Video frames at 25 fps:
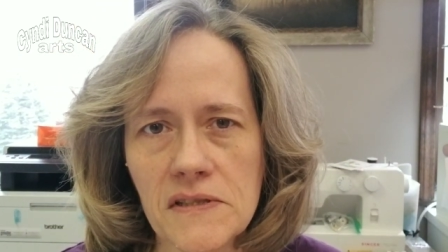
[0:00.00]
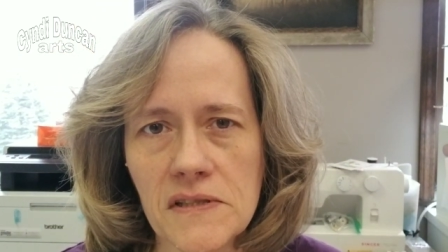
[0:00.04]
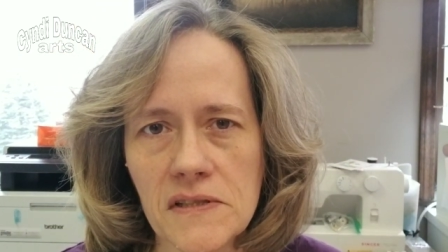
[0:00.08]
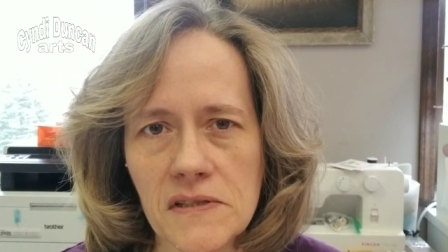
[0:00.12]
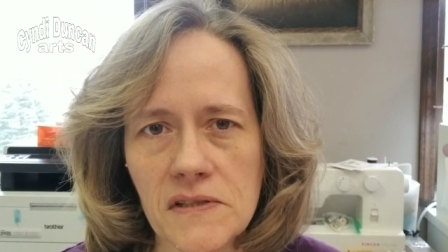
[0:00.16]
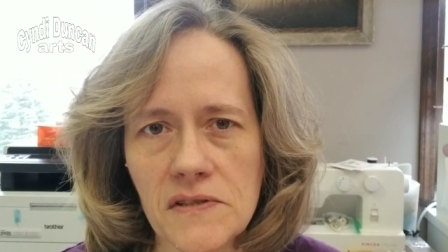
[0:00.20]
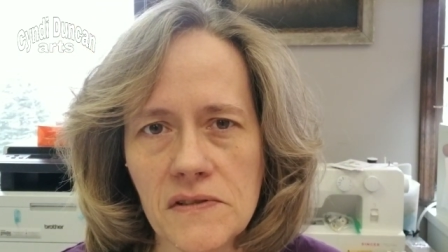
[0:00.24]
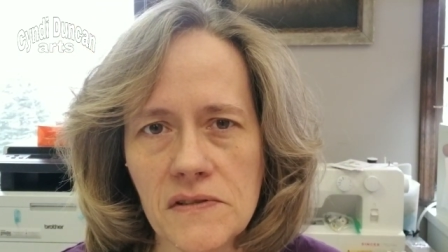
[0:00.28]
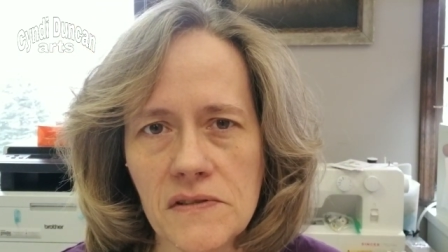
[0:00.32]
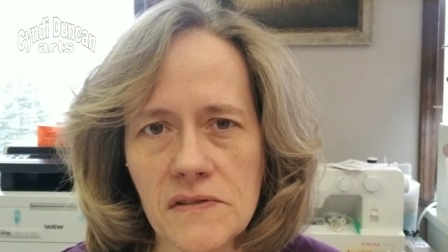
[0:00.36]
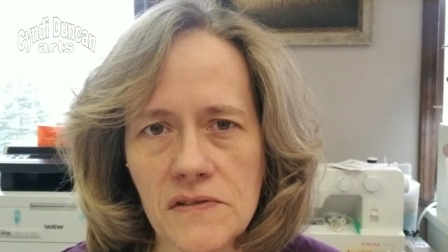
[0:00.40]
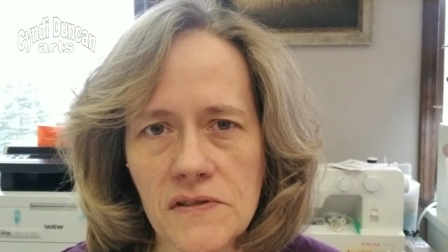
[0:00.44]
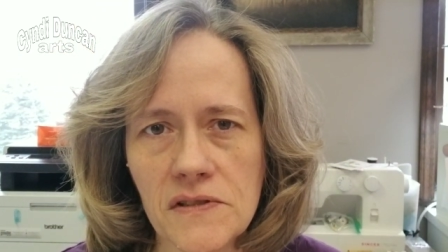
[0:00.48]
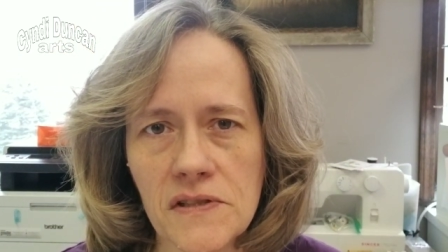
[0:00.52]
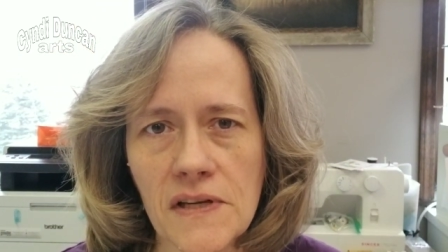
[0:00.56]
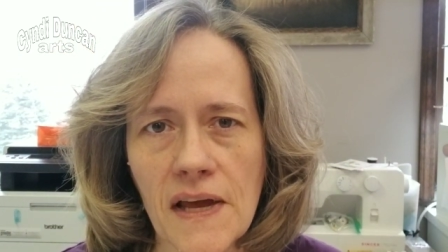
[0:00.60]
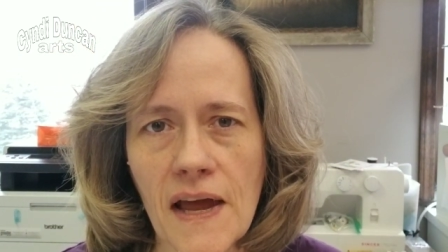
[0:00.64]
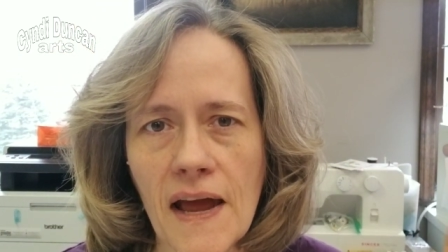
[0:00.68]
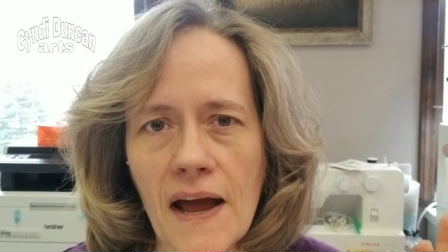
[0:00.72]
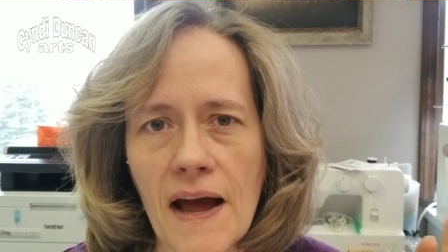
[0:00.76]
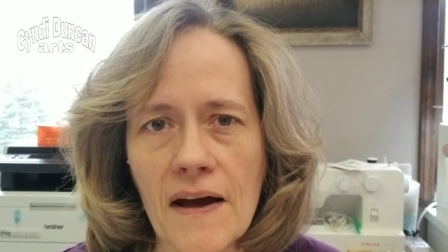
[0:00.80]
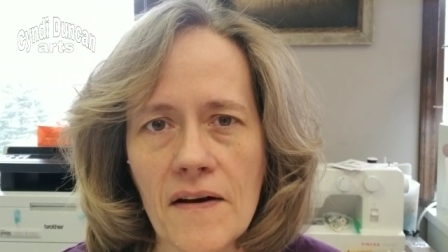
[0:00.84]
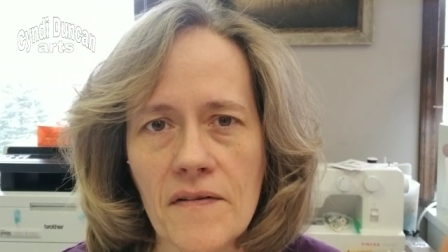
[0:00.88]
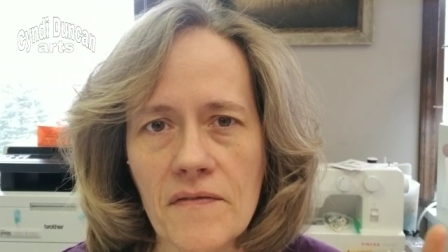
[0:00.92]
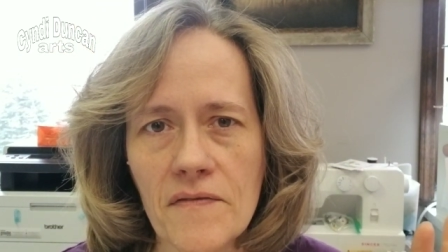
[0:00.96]
to to
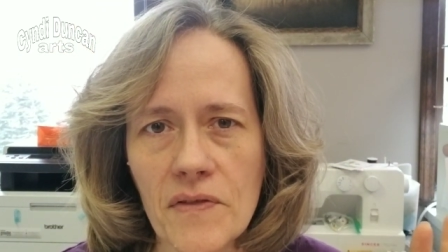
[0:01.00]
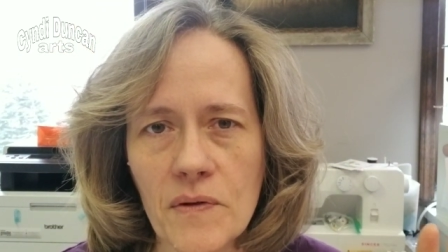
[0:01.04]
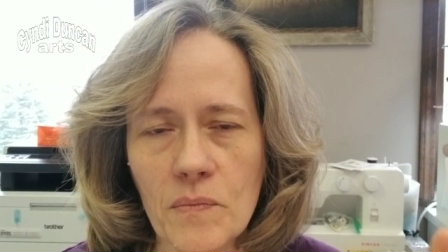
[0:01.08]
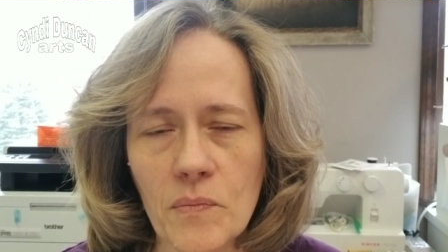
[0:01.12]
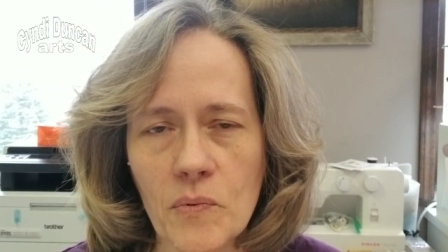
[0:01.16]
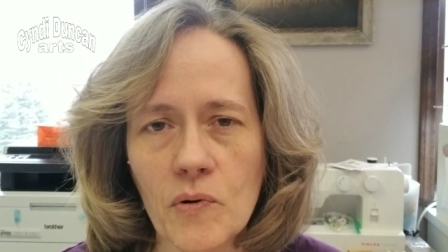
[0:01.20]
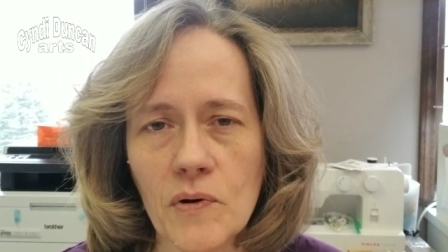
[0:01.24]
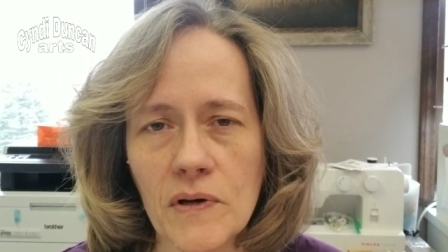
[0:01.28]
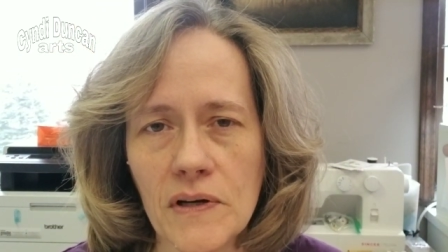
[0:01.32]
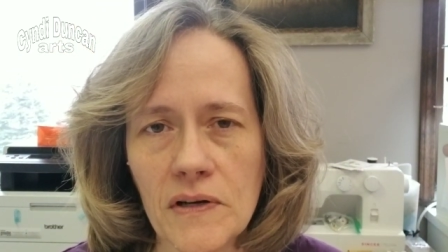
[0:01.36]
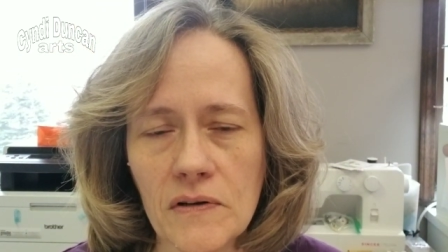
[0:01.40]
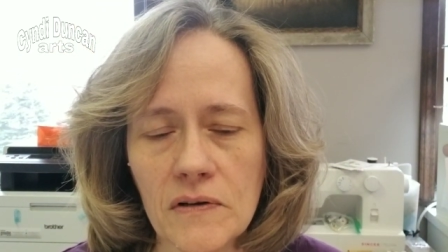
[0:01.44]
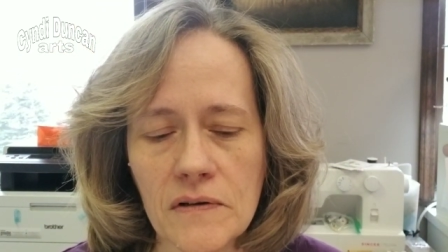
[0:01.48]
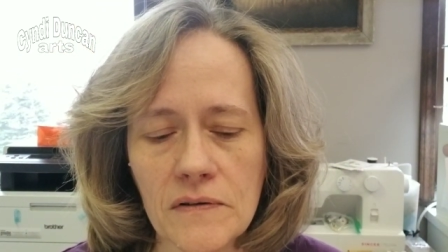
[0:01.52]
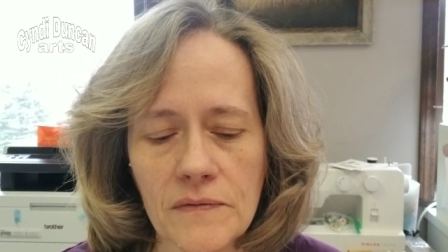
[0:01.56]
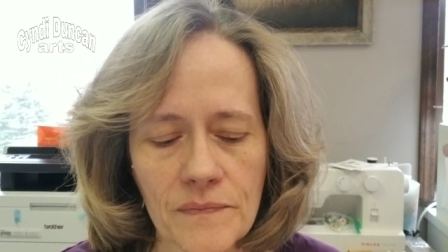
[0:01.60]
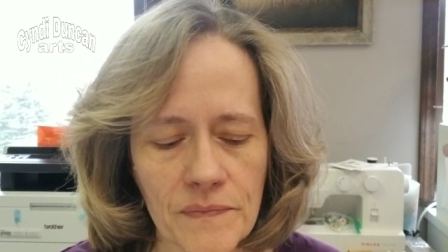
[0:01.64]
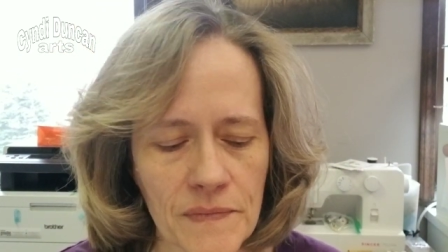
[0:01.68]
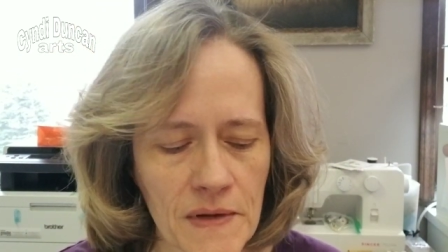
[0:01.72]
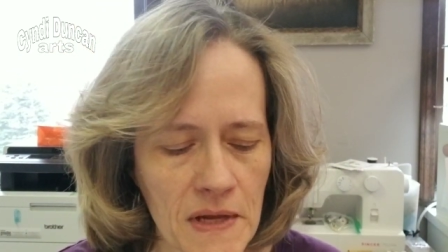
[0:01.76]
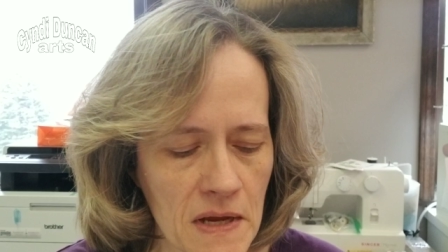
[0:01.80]
have the printer.